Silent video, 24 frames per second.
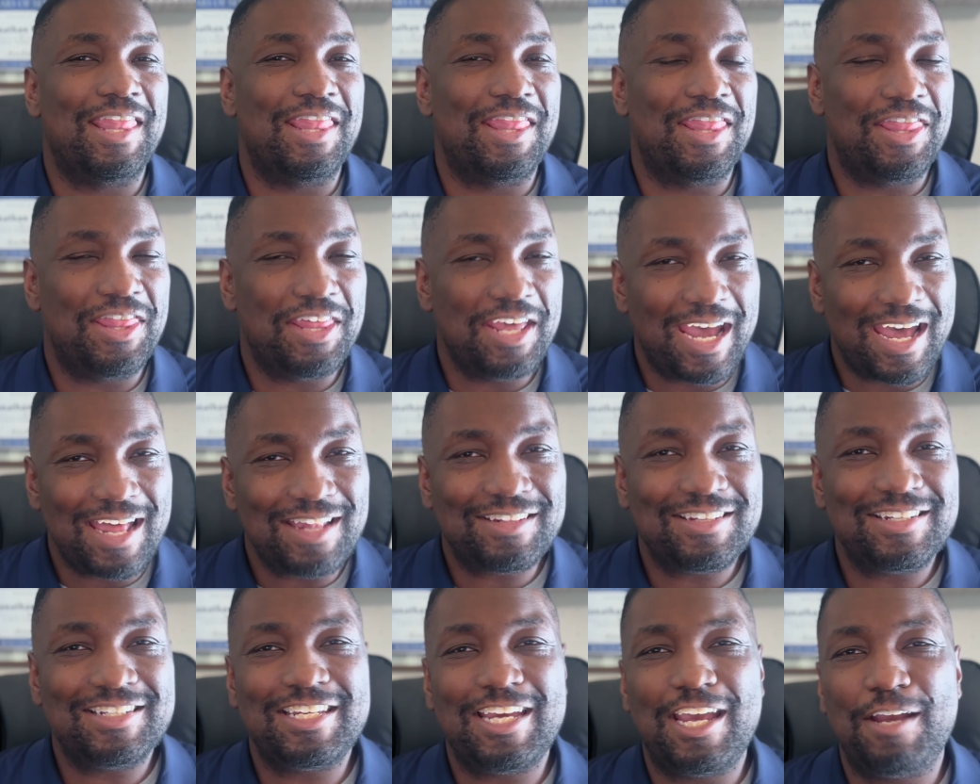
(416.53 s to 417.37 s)
That's
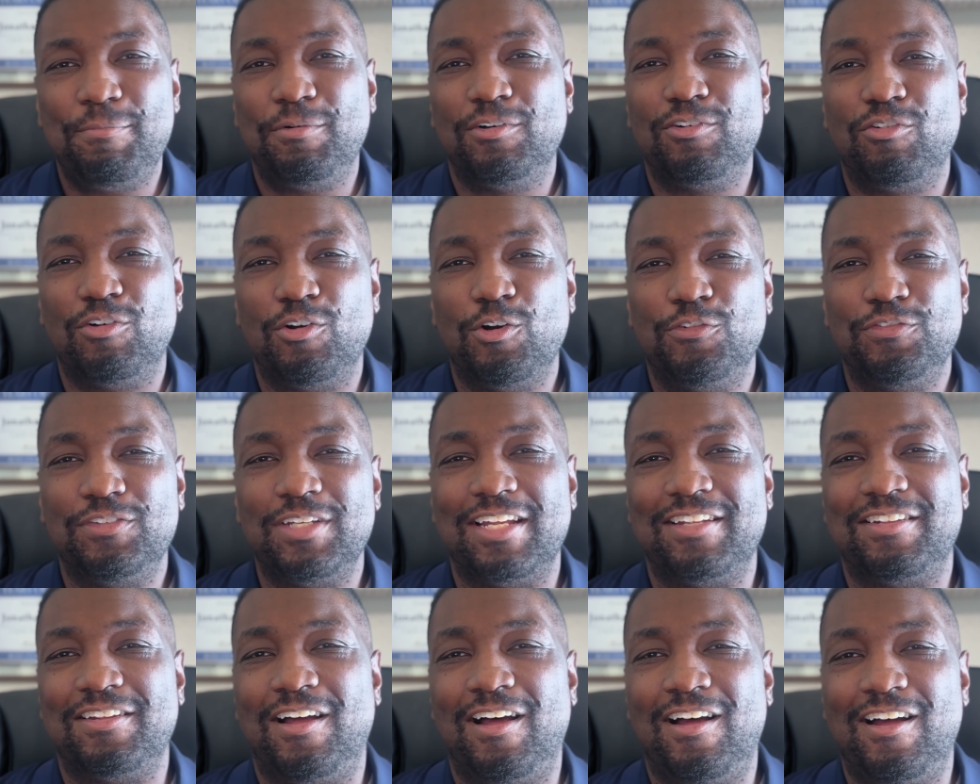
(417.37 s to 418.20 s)
the type of growth
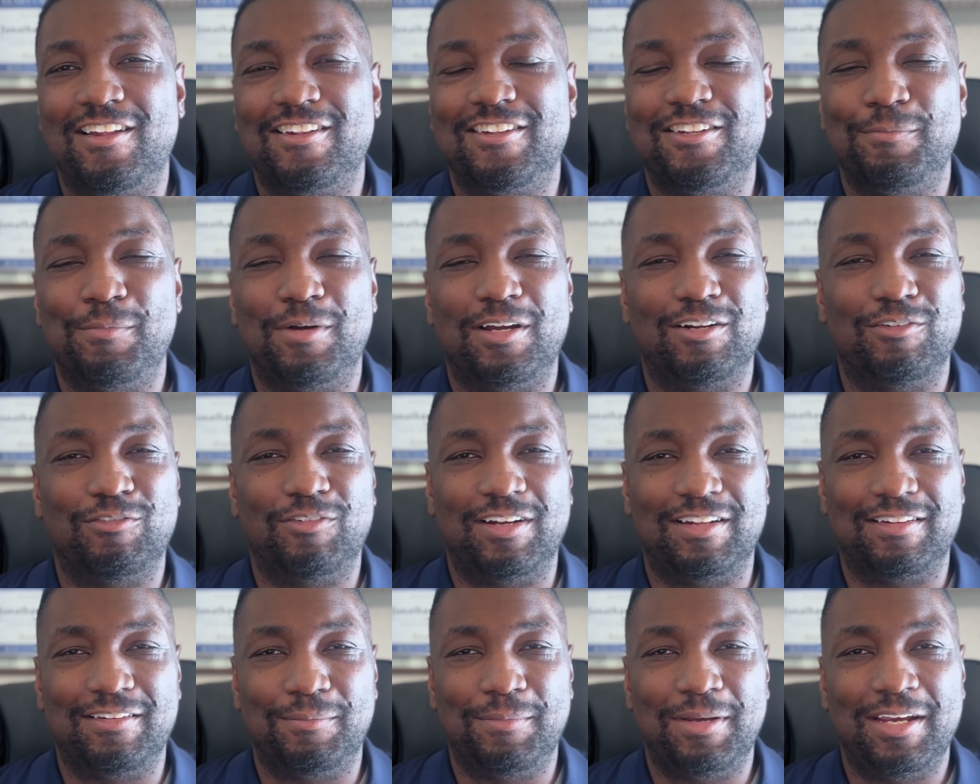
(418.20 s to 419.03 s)
that's awesome on a
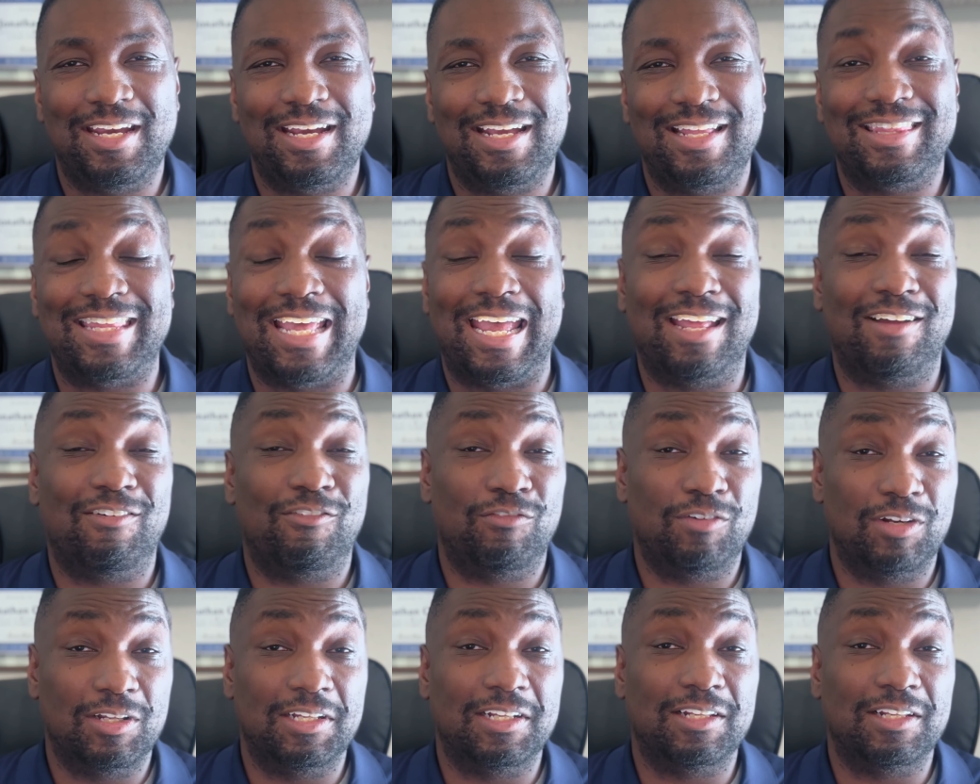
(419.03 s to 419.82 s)
resume, that really